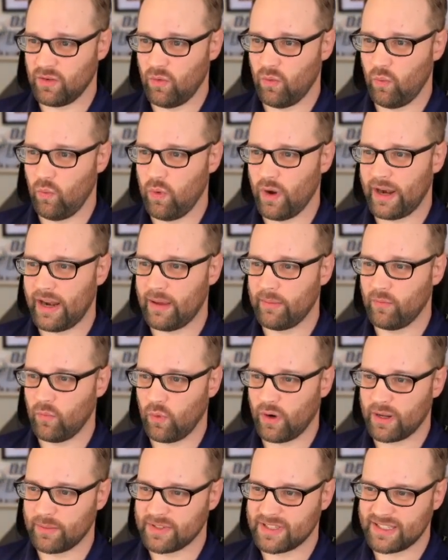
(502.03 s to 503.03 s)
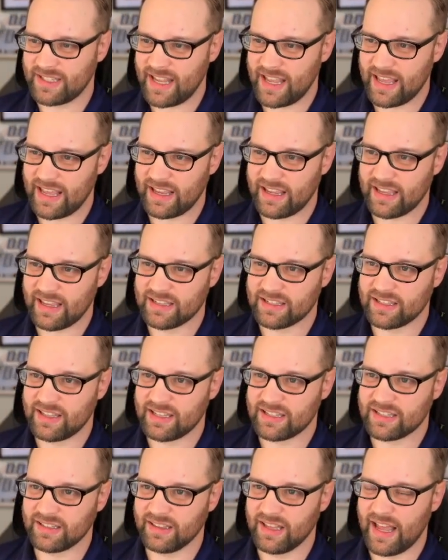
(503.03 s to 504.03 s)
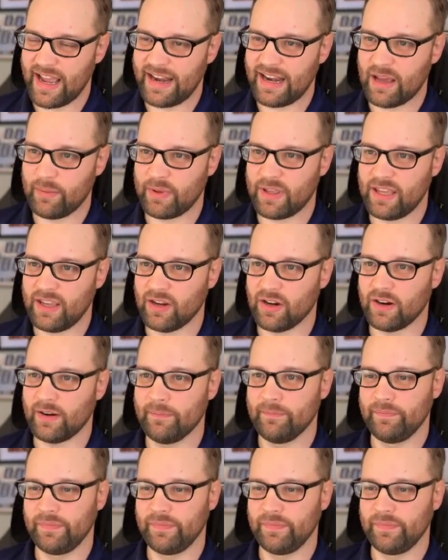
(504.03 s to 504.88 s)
what I'm seeing is this line up here